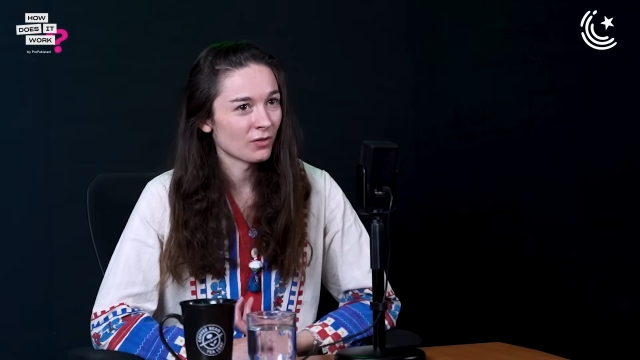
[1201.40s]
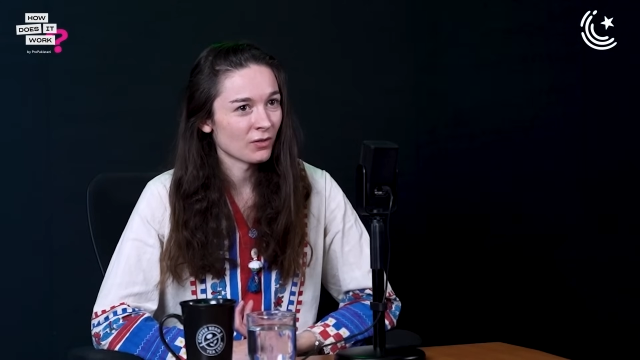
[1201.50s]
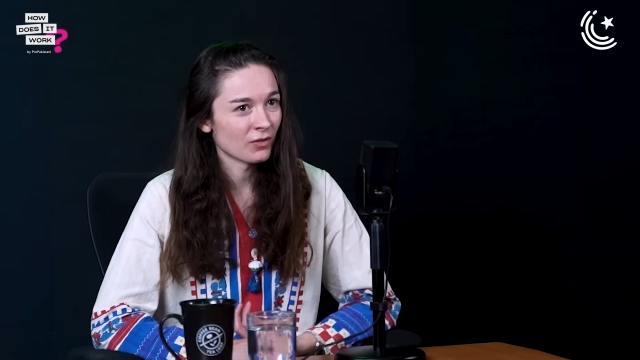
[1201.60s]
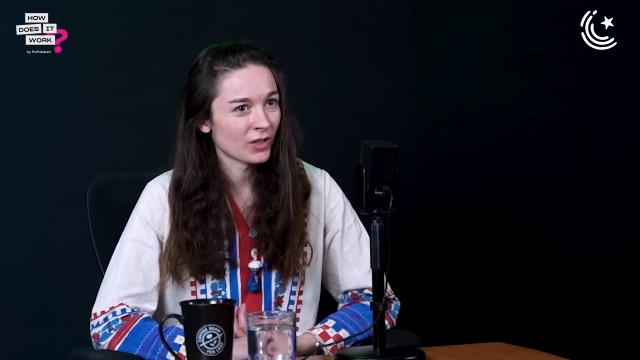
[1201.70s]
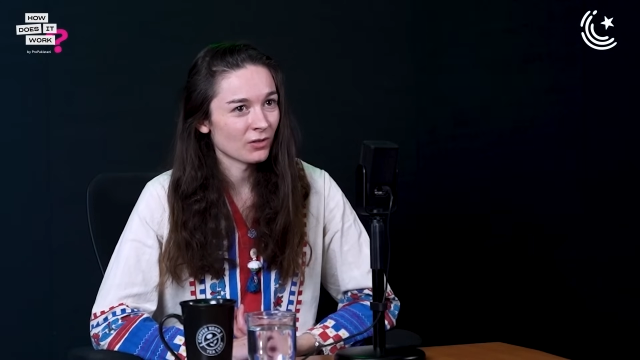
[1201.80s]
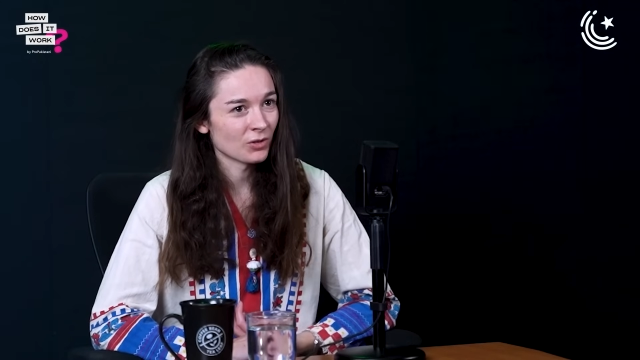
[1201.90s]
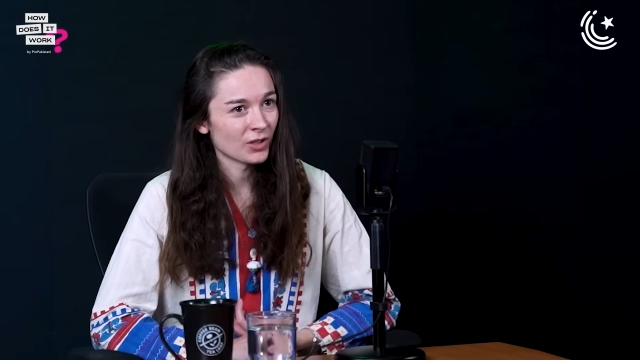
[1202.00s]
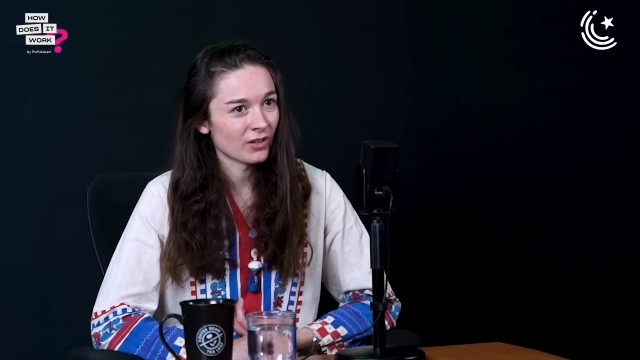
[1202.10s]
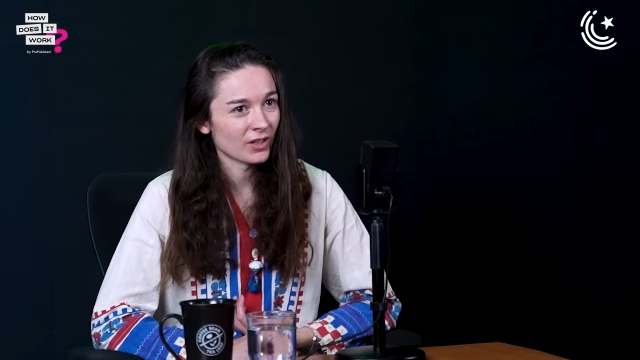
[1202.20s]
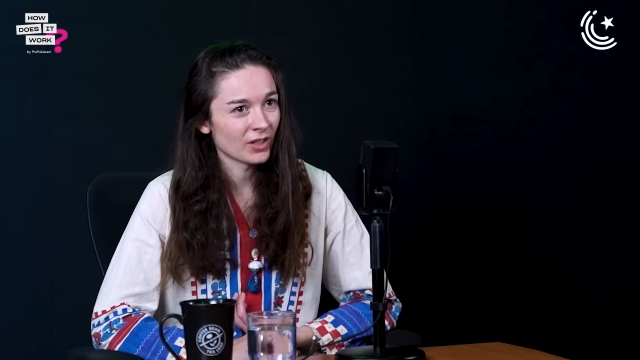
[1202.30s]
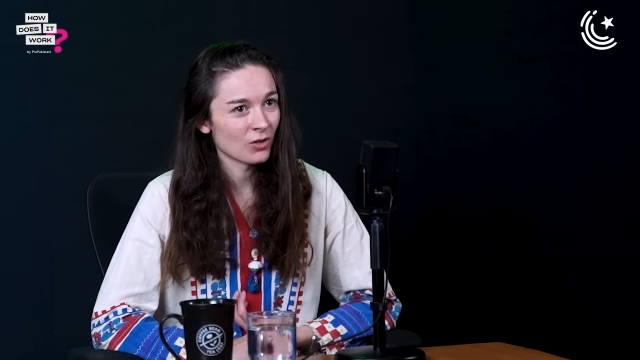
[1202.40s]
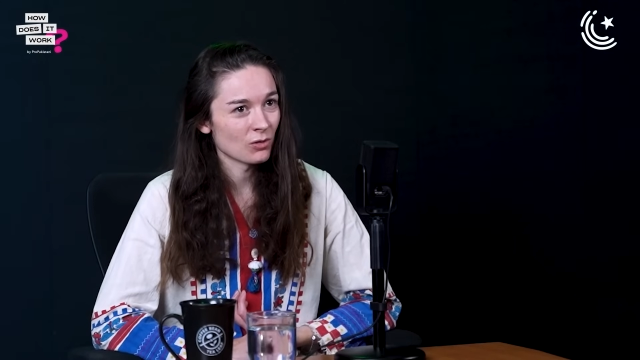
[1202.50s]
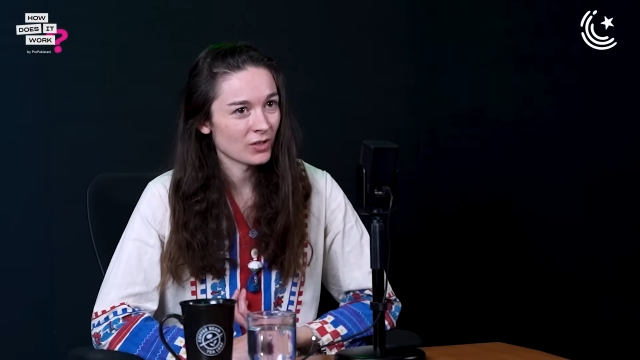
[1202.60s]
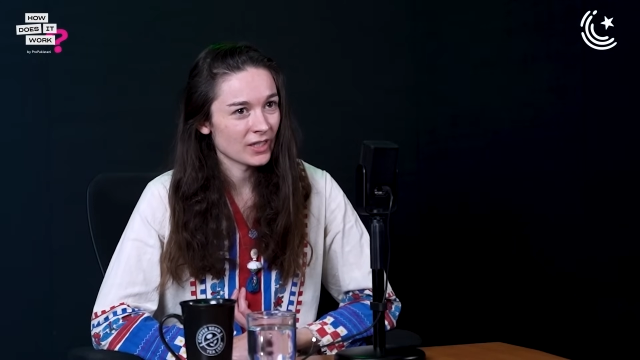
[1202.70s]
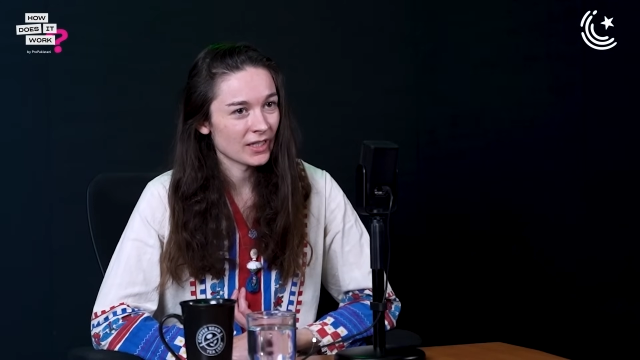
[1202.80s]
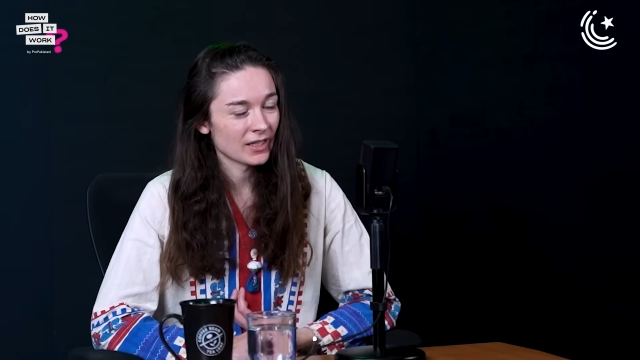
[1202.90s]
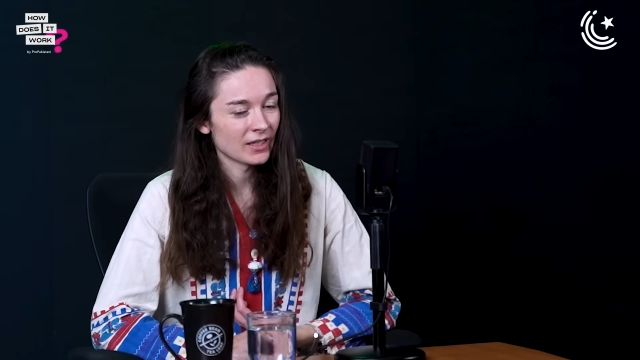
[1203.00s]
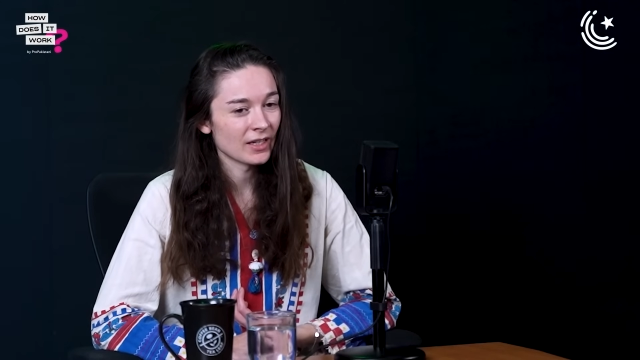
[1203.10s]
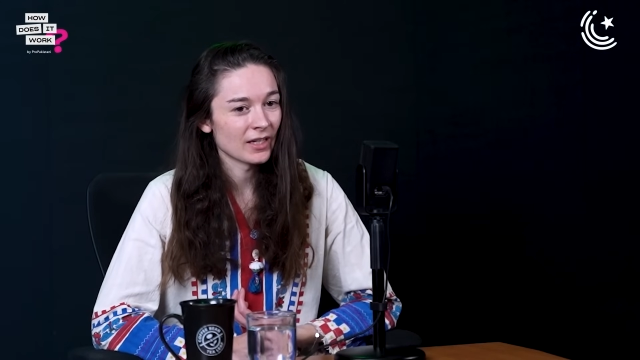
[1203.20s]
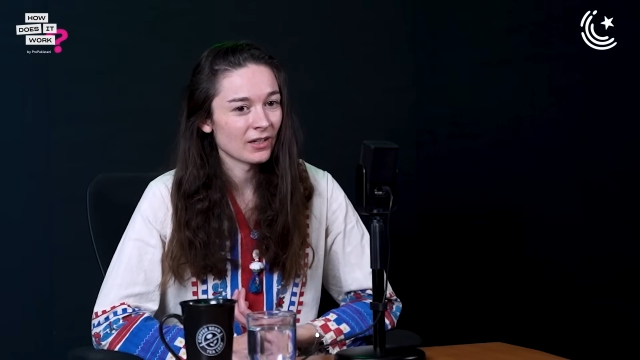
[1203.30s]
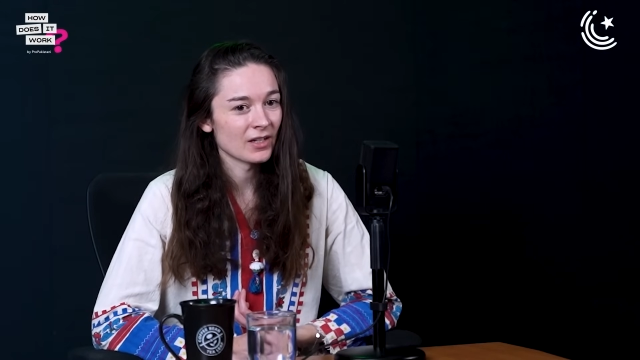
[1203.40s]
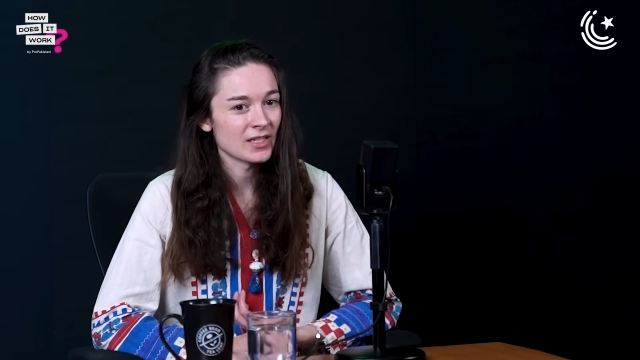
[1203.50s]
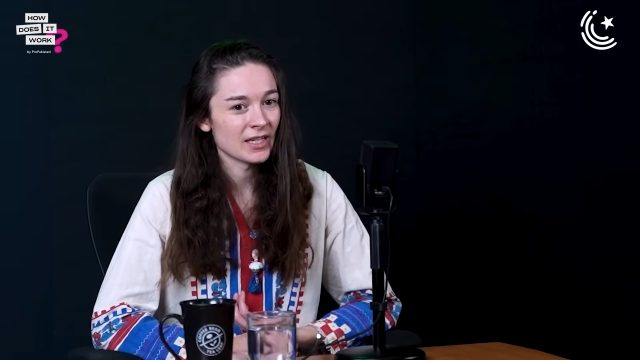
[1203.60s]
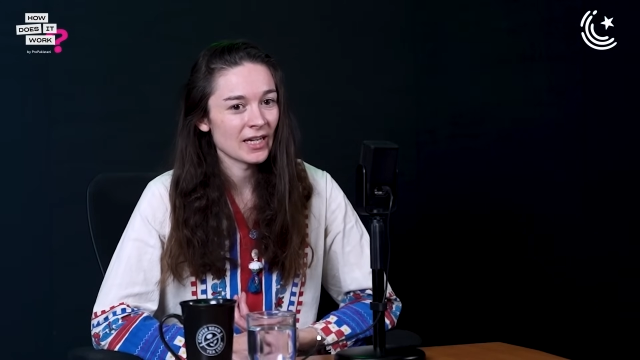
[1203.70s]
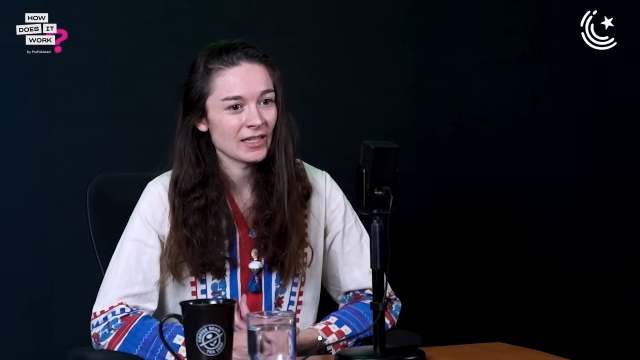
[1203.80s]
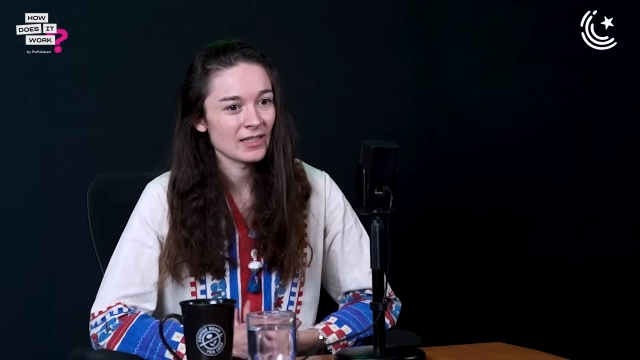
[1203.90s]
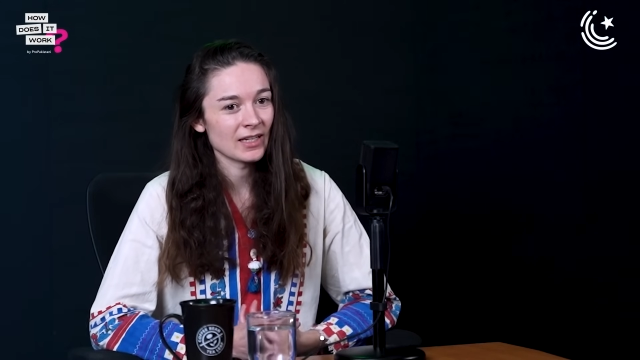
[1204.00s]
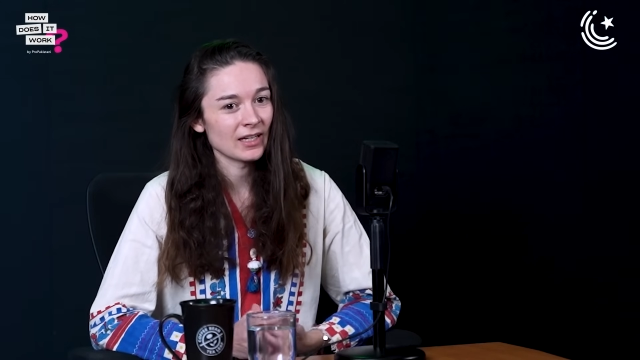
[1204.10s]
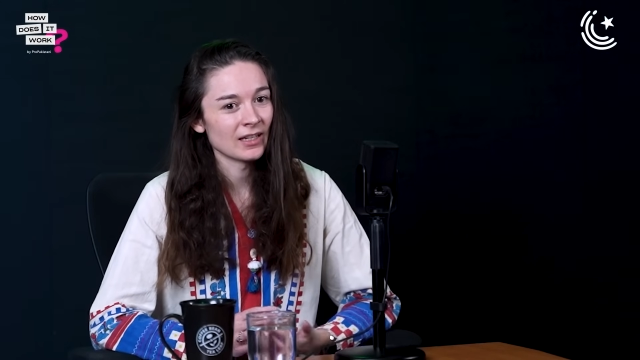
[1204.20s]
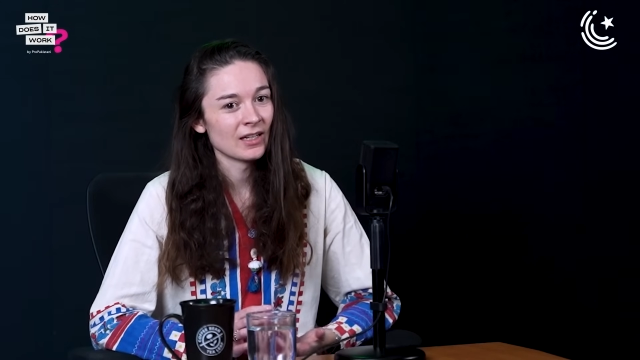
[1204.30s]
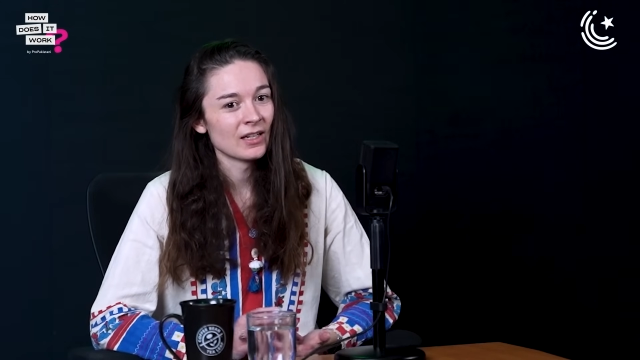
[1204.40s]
of the Federal Shariat Court in 1980,